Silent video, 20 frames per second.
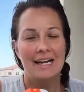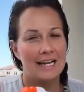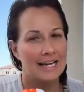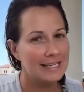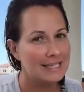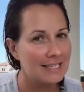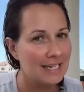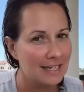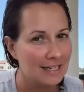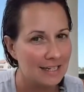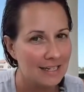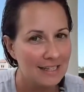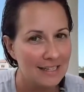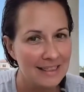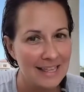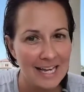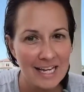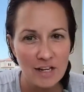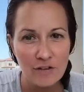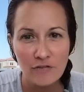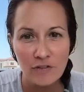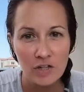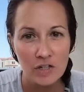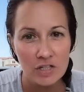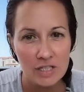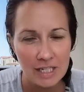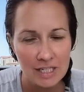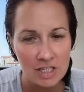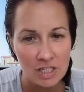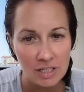Listen, thank you for
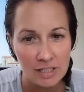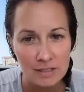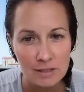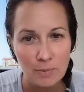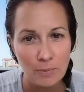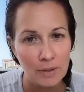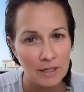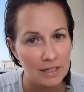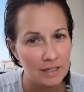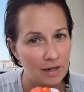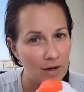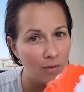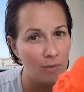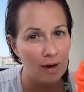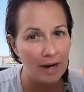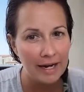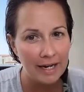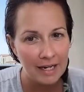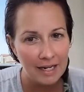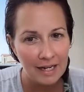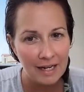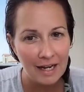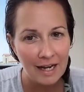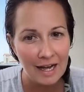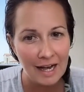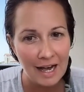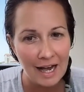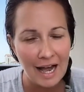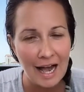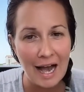your teachings, but you know what?
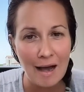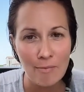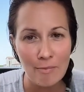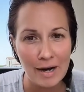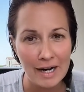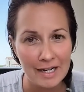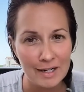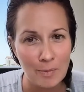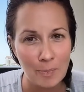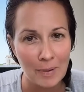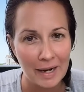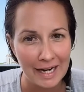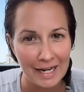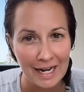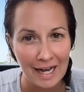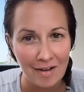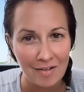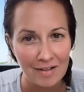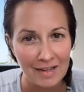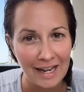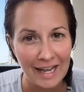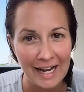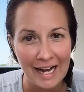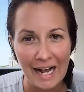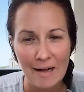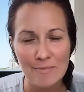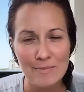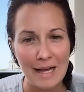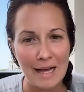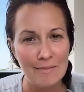I'm ready to play now.
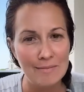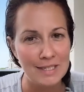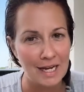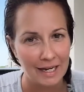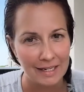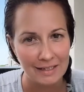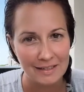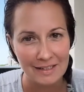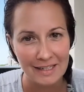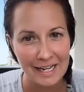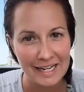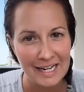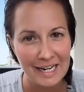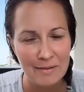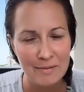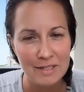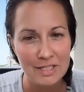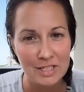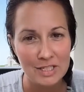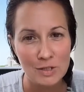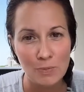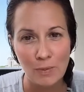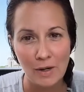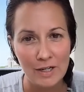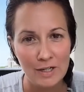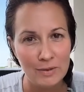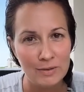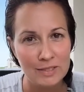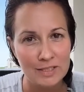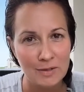Like I'm I'm done. Like let me just
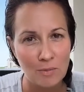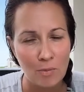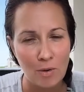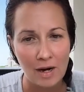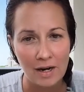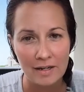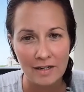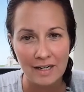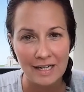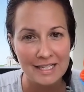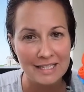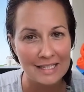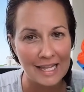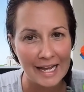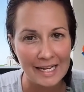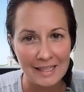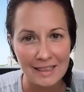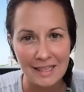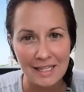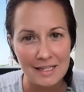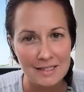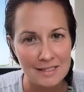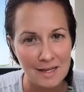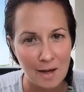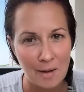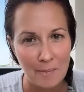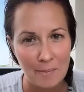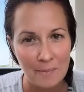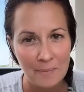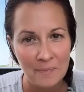spray you with some water. Let's lighten things
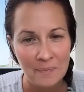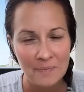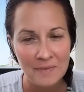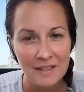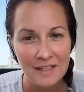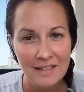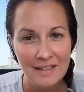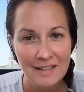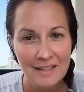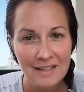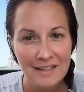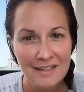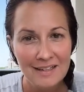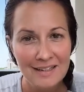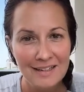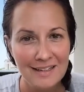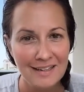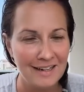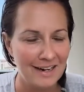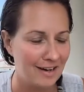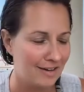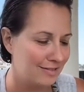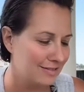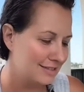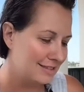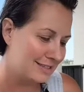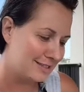up. You know?